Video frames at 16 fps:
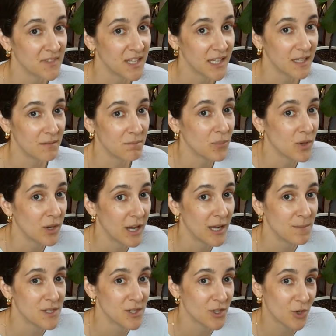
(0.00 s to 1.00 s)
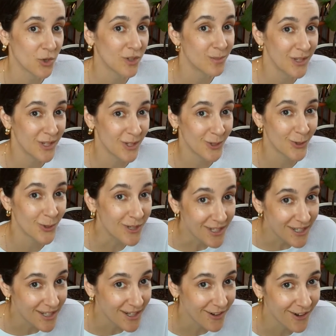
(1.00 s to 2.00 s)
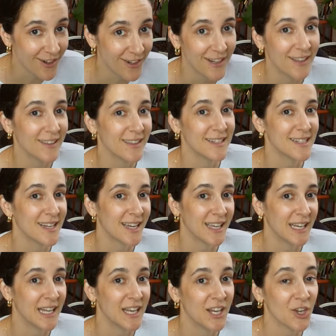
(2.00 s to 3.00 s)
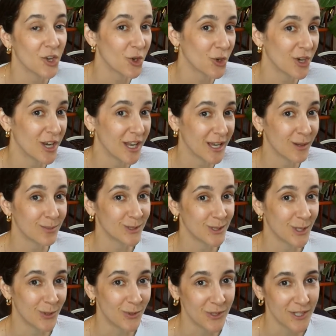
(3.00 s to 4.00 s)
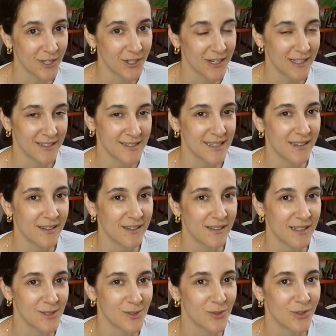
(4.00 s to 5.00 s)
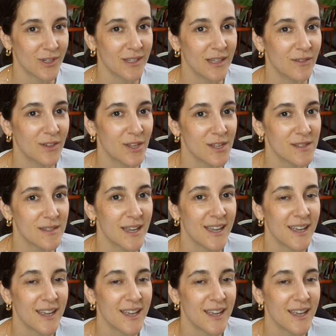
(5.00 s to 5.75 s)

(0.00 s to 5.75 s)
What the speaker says: then perhaps it could be included in a heart healthy diet and it could help lower your LDL cholesterol levels.